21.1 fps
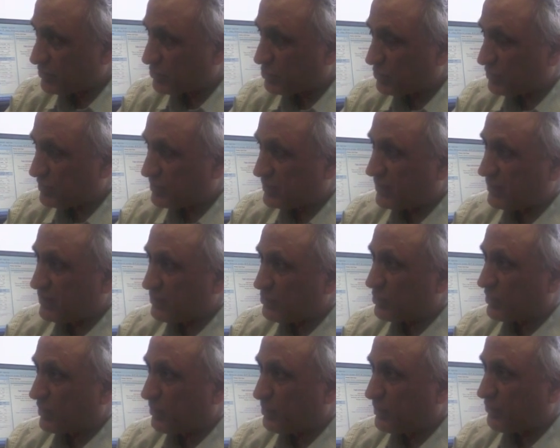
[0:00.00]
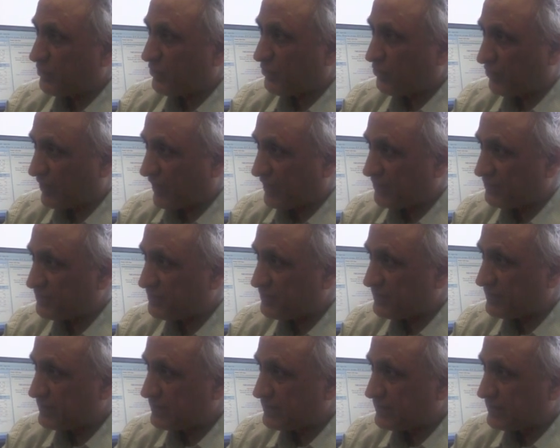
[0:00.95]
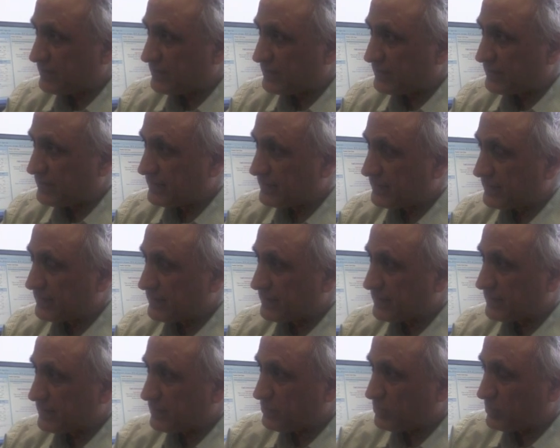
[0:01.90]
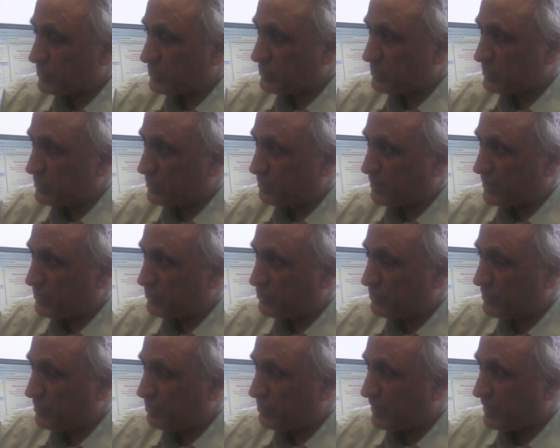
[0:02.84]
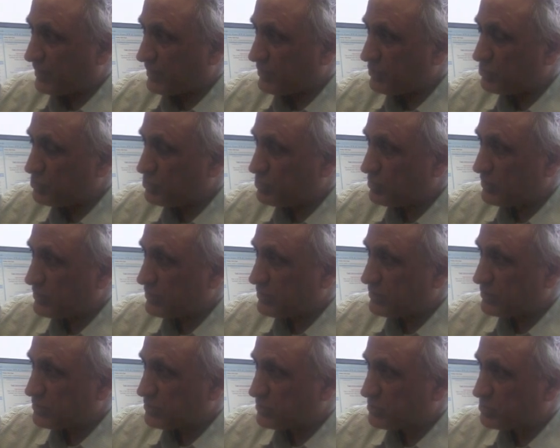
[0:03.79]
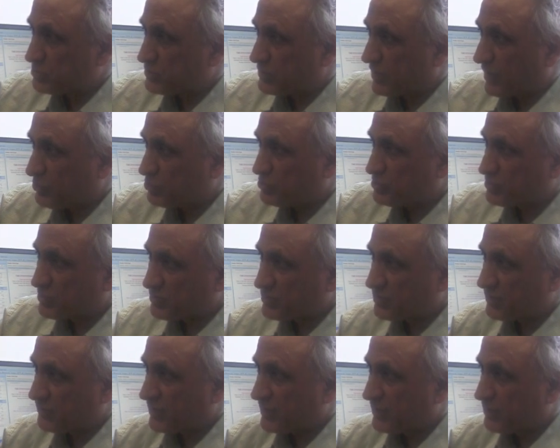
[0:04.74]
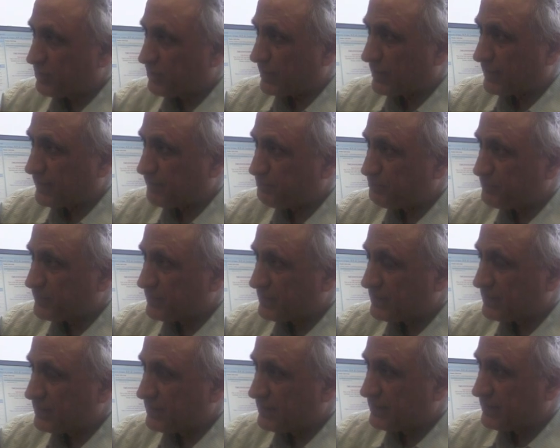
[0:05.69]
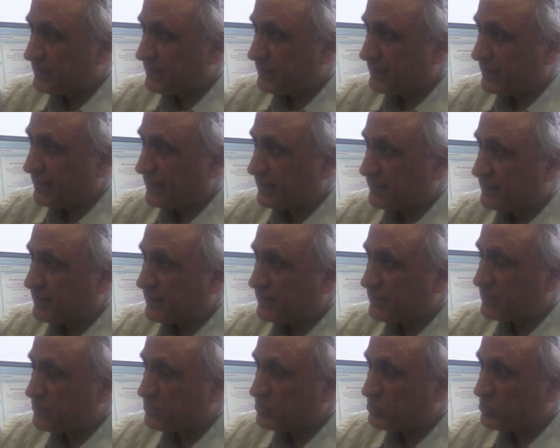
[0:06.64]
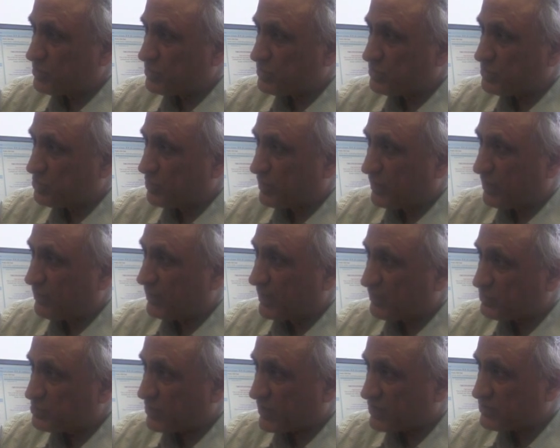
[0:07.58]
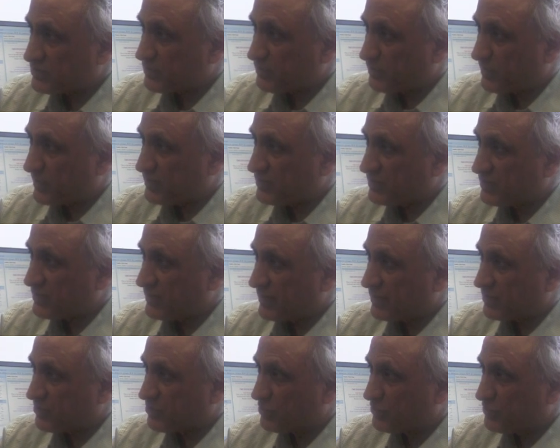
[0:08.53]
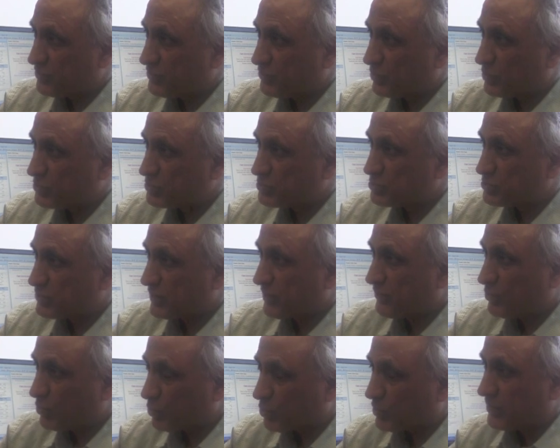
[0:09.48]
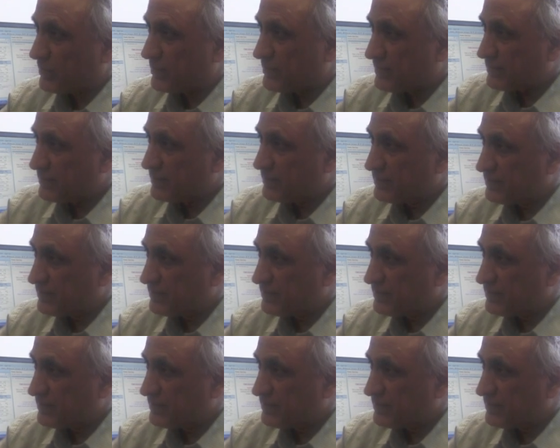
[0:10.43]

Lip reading: So say you're coming for 5, the bus will bring you to the outskirts of Edinburgh, and then you will have charging places there. So if you want to drive locally,